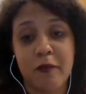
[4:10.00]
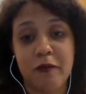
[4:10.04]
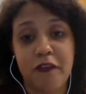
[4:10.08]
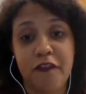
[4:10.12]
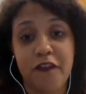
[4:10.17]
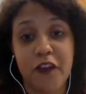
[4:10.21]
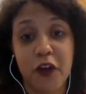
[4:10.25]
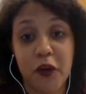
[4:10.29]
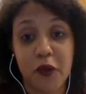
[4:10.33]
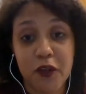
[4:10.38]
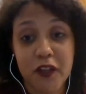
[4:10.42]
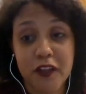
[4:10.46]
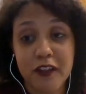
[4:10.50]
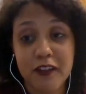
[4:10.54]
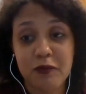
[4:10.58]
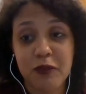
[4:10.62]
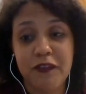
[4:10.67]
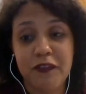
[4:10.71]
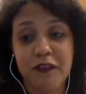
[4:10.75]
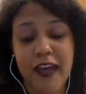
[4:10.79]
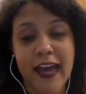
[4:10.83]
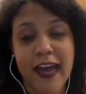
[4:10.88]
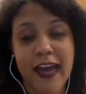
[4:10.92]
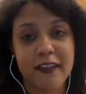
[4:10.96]
focus,
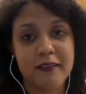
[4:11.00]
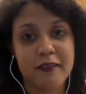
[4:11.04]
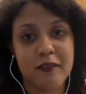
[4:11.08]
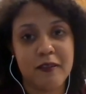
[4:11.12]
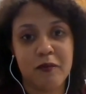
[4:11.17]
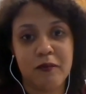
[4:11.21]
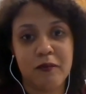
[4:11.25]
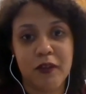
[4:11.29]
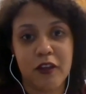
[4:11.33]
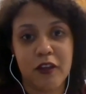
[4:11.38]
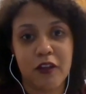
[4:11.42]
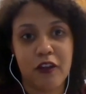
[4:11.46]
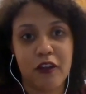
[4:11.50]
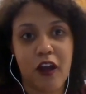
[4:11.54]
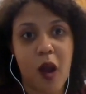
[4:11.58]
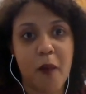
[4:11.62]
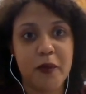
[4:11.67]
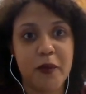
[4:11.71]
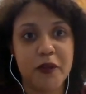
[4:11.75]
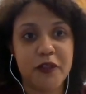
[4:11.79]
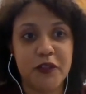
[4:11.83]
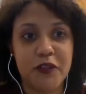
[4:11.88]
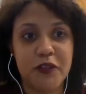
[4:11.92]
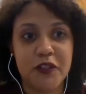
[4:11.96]
we've had some
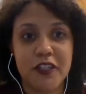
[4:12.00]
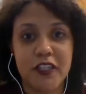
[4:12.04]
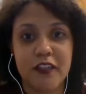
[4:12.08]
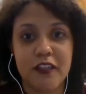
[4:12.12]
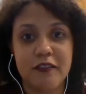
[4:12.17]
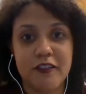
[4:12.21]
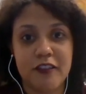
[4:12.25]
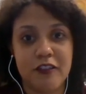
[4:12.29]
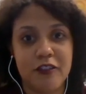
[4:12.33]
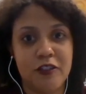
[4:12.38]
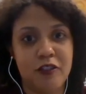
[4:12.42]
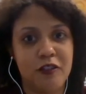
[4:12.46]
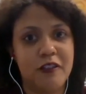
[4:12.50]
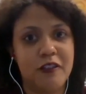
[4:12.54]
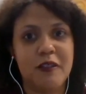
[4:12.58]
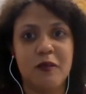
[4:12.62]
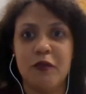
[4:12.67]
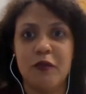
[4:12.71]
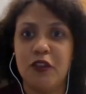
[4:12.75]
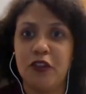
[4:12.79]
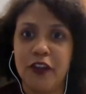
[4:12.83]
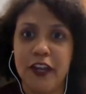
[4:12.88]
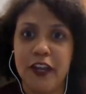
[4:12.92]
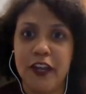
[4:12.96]
opportunities to do
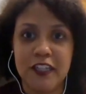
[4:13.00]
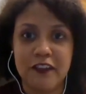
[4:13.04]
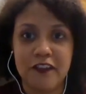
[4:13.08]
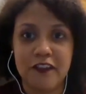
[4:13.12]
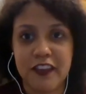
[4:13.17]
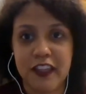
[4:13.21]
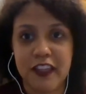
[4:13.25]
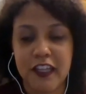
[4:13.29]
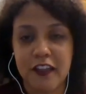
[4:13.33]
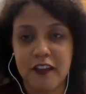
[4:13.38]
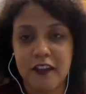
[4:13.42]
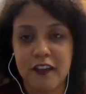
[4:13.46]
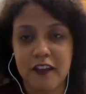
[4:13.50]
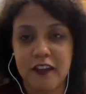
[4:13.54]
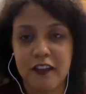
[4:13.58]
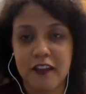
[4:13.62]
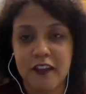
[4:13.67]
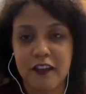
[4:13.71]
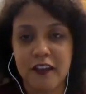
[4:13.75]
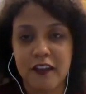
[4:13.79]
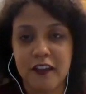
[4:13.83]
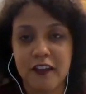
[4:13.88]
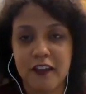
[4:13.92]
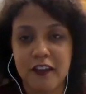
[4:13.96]
some creative things,
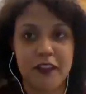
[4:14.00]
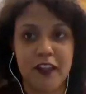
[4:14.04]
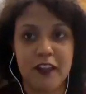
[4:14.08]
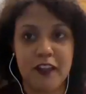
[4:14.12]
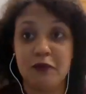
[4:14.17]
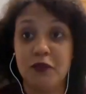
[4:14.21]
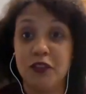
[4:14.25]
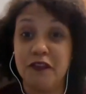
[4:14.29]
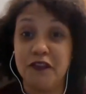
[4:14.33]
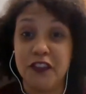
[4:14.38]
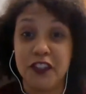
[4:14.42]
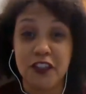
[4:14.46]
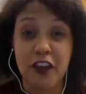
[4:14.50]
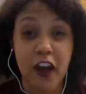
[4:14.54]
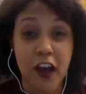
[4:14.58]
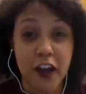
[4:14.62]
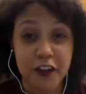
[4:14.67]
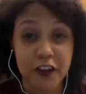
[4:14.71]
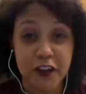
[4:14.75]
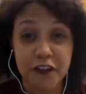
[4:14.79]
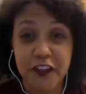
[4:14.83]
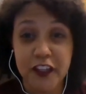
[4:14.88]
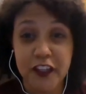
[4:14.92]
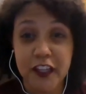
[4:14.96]
like some things with
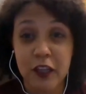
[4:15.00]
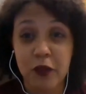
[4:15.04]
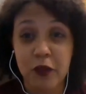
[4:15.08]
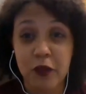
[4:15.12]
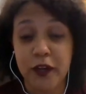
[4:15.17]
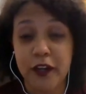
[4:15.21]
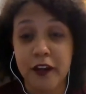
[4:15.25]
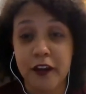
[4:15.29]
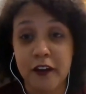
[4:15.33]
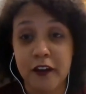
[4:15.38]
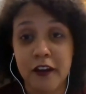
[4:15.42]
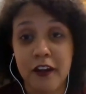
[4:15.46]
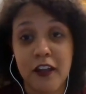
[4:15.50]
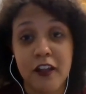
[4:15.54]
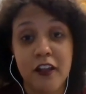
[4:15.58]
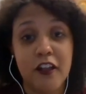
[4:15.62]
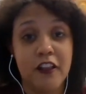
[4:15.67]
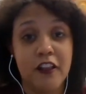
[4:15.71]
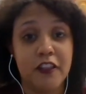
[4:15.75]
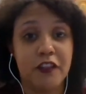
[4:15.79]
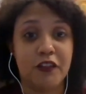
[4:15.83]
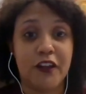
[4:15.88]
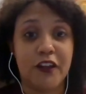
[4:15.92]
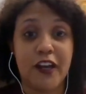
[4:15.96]
photography where
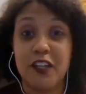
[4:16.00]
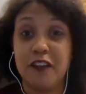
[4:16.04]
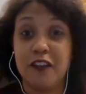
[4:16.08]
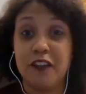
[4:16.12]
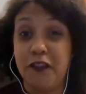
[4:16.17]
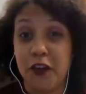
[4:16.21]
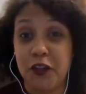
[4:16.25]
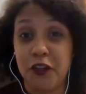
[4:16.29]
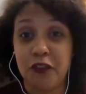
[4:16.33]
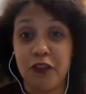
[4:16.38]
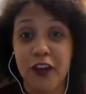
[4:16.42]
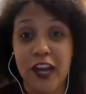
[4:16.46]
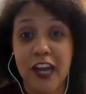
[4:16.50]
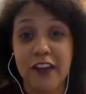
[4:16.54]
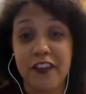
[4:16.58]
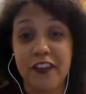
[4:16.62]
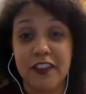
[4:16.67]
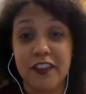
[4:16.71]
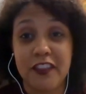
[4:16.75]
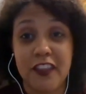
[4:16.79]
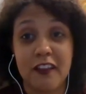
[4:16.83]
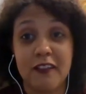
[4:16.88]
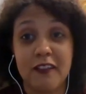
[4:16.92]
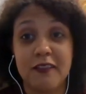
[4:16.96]
they're kind of
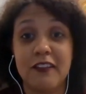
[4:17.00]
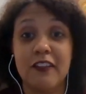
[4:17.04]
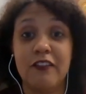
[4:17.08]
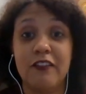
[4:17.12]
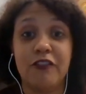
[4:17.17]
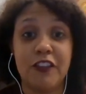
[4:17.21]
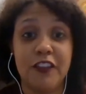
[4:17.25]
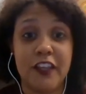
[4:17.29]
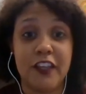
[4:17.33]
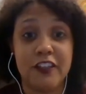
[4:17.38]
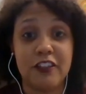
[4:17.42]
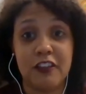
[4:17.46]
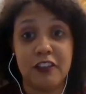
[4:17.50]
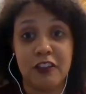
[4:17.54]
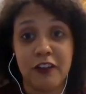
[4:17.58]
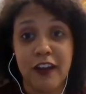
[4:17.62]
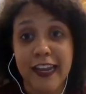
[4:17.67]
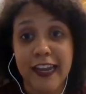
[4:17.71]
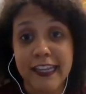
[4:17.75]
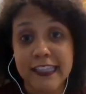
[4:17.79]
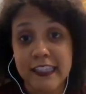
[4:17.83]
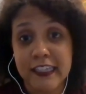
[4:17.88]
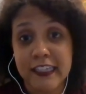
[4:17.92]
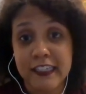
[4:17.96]
photographing things that relate to their
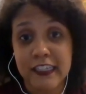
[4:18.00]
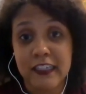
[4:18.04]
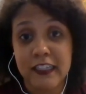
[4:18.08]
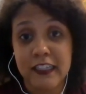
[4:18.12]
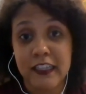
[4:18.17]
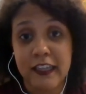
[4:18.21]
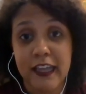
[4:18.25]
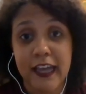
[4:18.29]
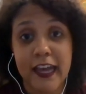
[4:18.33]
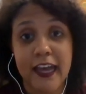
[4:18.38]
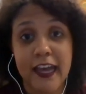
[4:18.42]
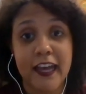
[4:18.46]
identity